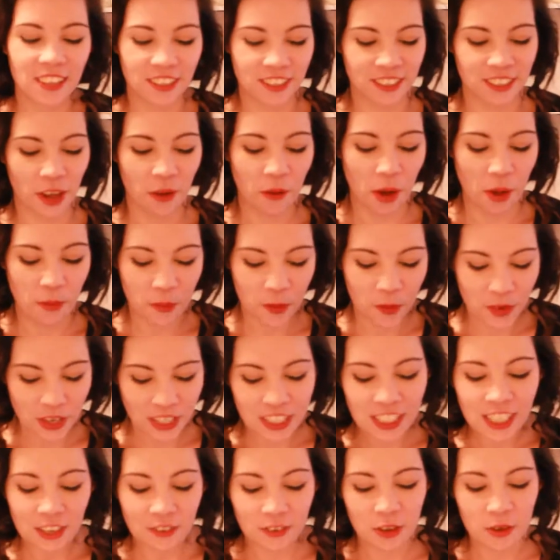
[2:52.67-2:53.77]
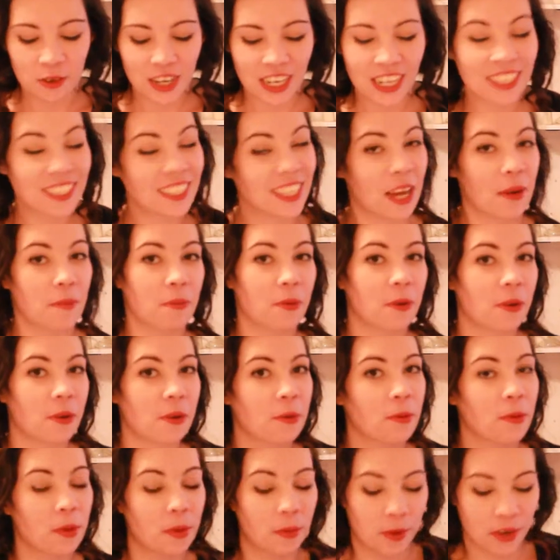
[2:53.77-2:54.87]
So I'm going to give you an
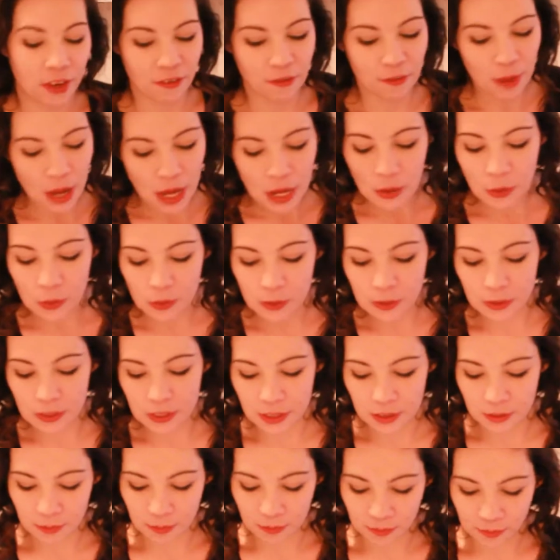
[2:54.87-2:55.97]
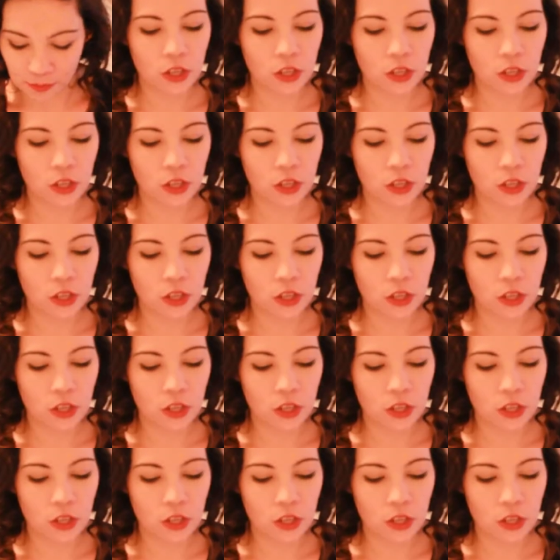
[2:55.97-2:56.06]
example with one of my goals.